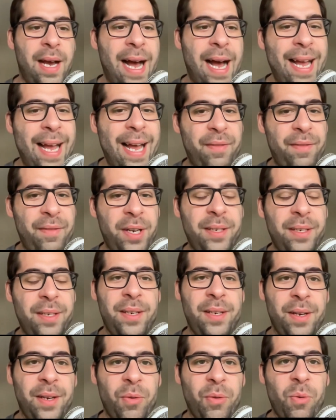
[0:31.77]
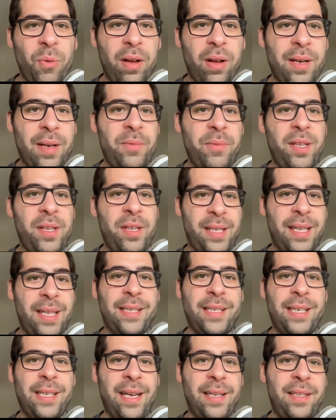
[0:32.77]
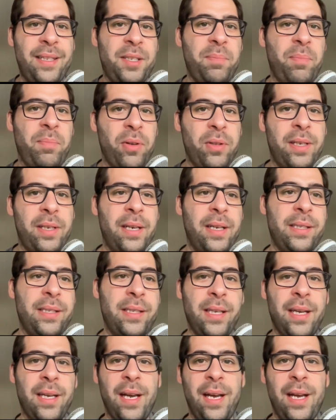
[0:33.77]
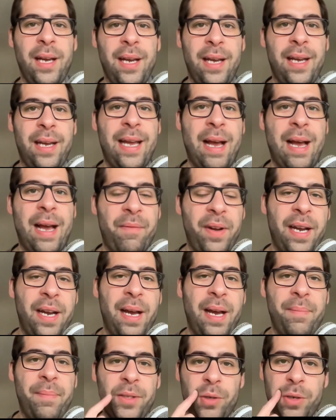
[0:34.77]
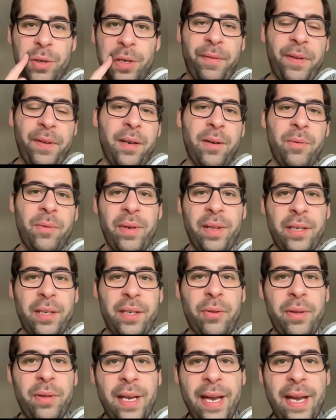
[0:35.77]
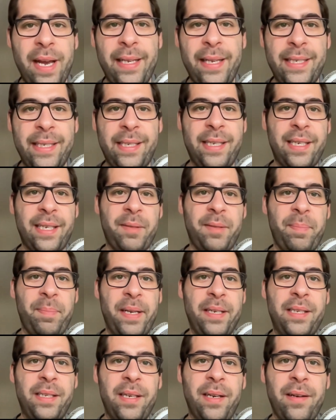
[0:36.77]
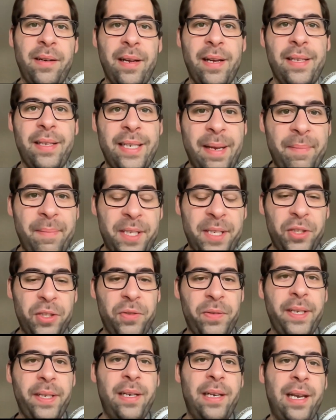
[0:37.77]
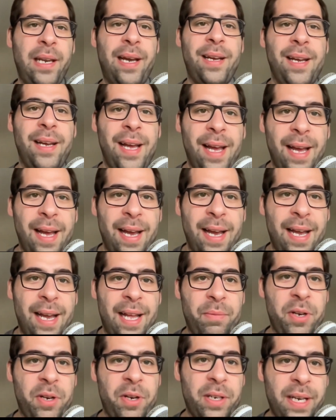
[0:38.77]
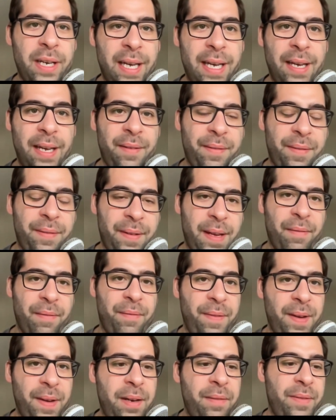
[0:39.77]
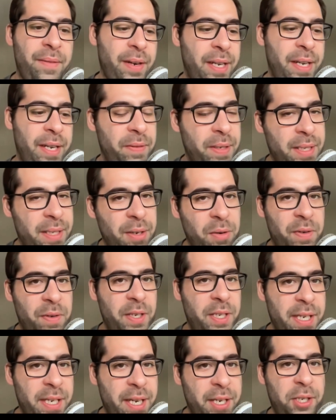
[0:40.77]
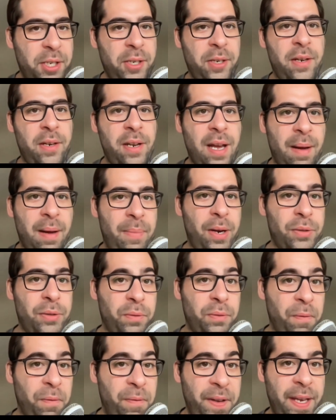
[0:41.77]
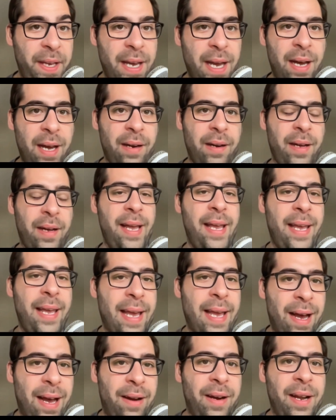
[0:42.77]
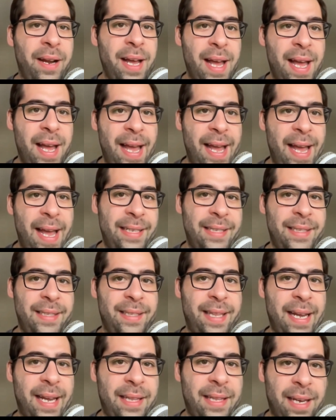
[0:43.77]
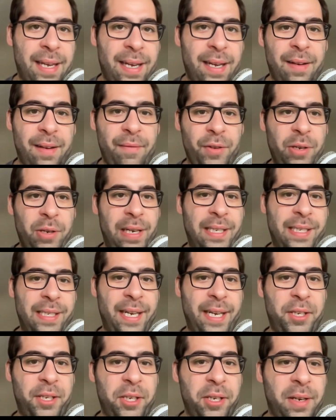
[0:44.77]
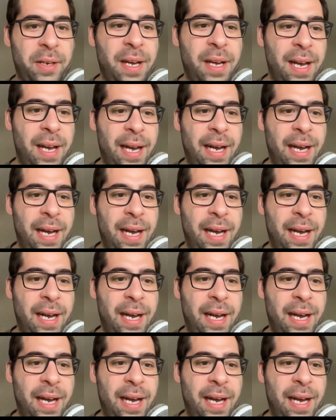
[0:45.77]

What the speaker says: Hi, everyone. Welcome to the Data Scientist Podcast. I'm very happy to have here with us today Jessica Spencer and James Intriglia, and we're going to have a very, very interesting conversation about VR, AR, and data visualization.